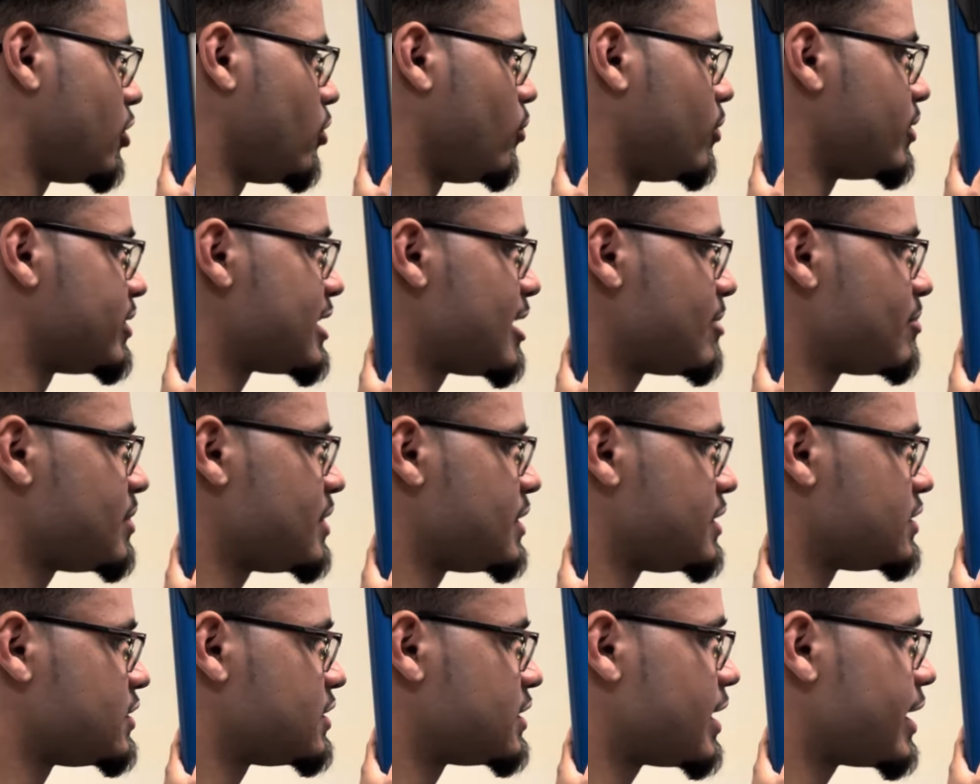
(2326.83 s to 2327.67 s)
with that
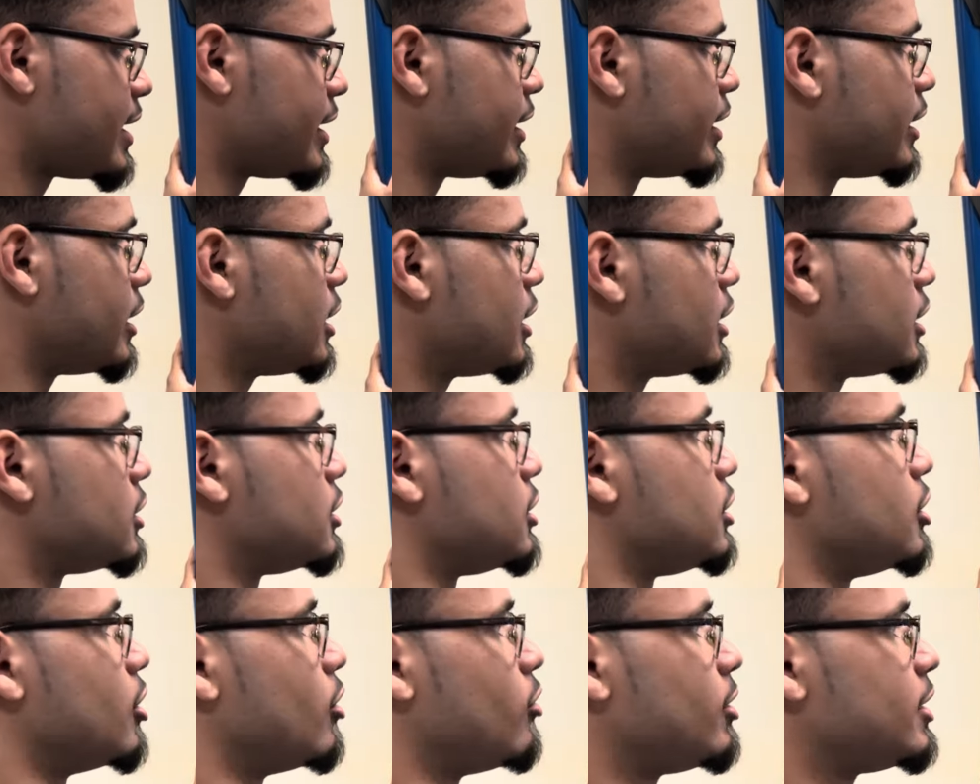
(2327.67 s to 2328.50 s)
being said,
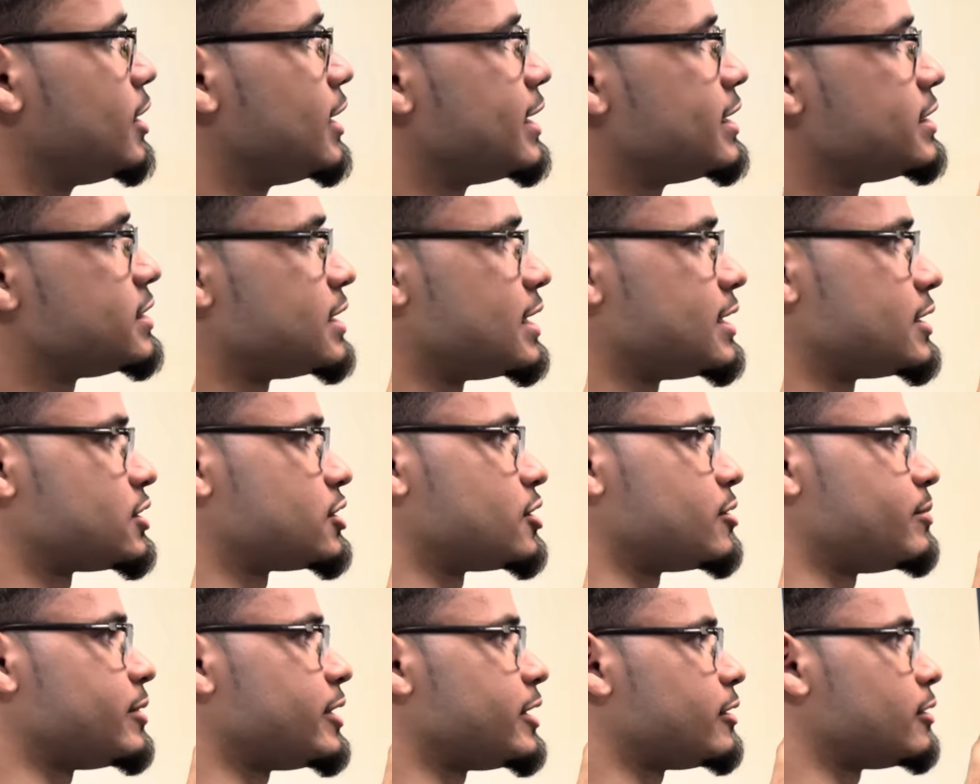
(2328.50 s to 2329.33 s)
the OLS
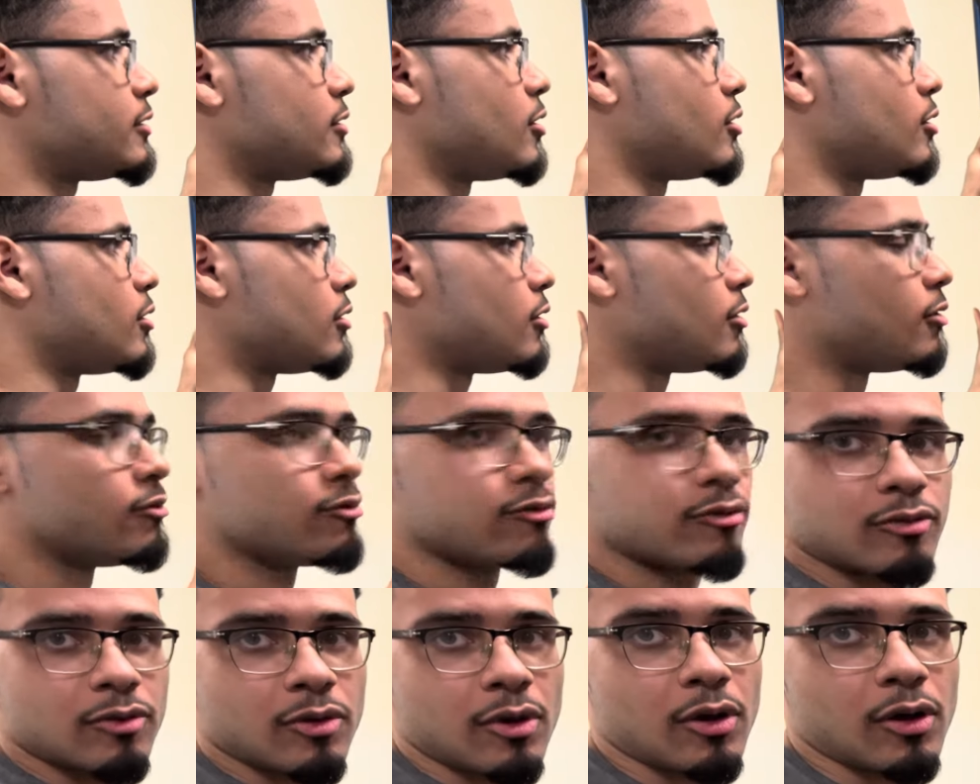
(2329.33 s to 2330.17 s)
estimator
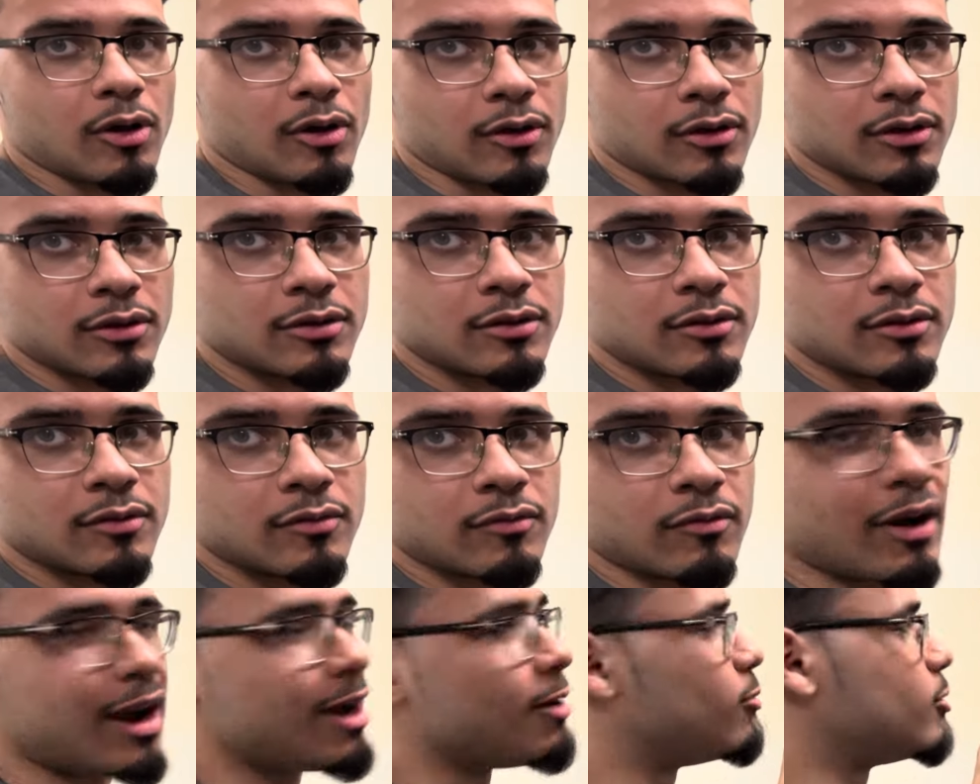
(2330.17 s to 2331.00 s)
overall,
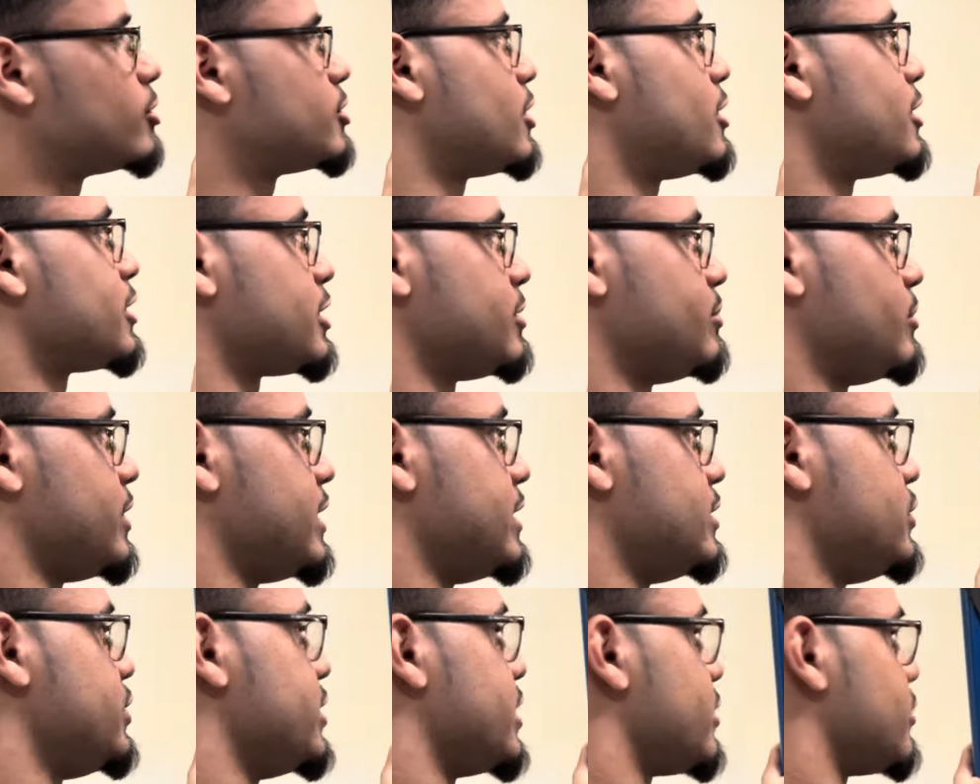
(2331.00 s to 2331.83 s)
right, we're talking in
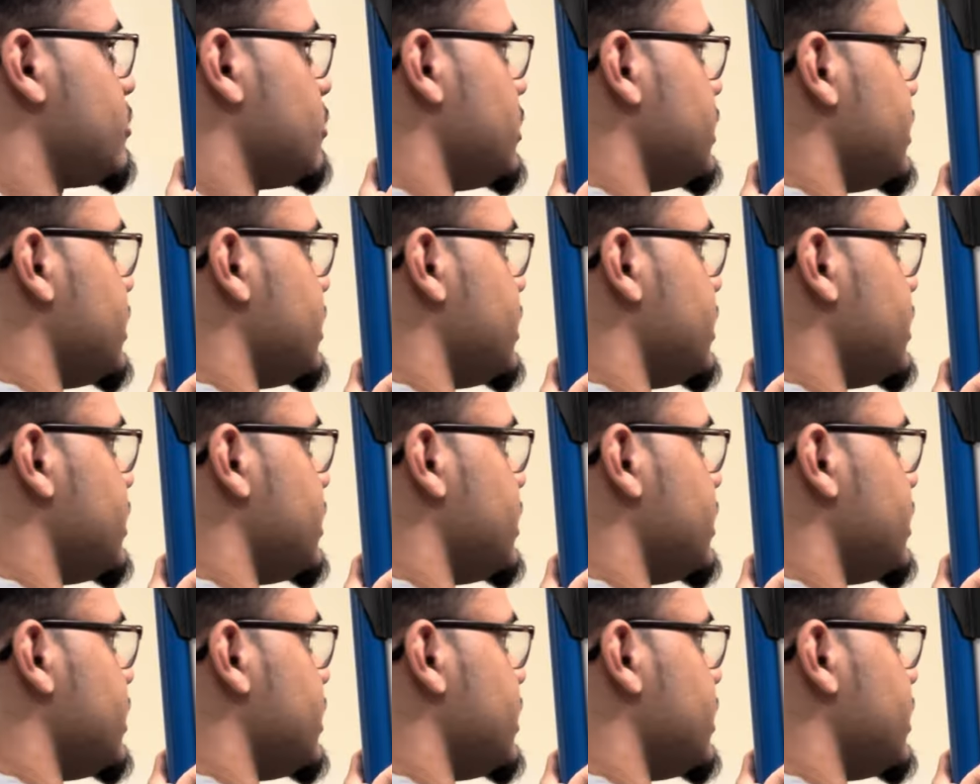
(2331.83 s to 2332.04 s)
general,